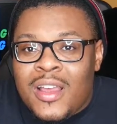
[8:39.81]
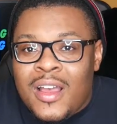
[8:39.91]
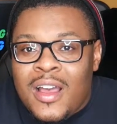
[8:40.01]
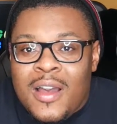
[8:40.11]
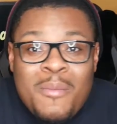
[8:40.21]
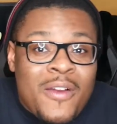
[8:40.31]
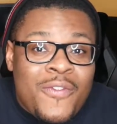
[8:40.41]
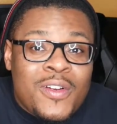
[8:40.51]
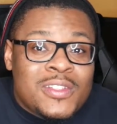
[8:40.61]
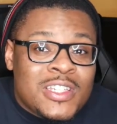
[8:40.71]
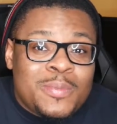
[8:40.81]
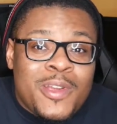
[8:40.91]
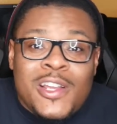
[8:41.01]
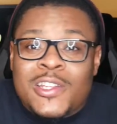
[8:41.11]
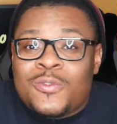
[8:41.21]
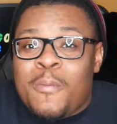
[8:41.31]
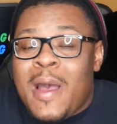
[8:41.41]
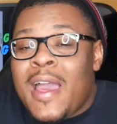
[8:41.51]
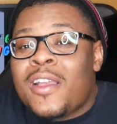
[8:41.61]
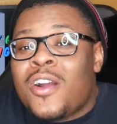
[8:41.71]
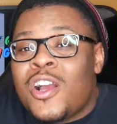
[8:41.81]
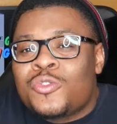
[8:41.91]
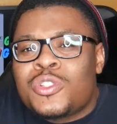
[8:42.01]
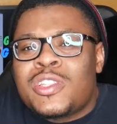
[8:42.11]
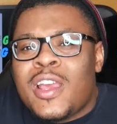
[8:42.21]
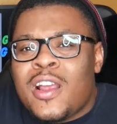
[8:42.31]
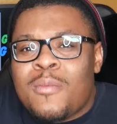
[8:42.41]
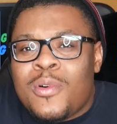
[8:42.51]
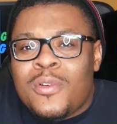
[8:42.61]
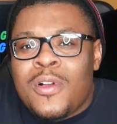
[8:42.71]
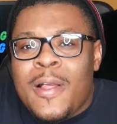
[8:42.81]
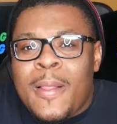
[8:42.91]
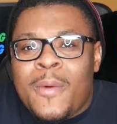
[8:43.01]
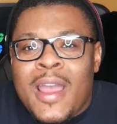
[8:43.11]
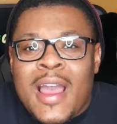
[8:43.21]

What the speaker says: My first experience with buying cars was terrible, right?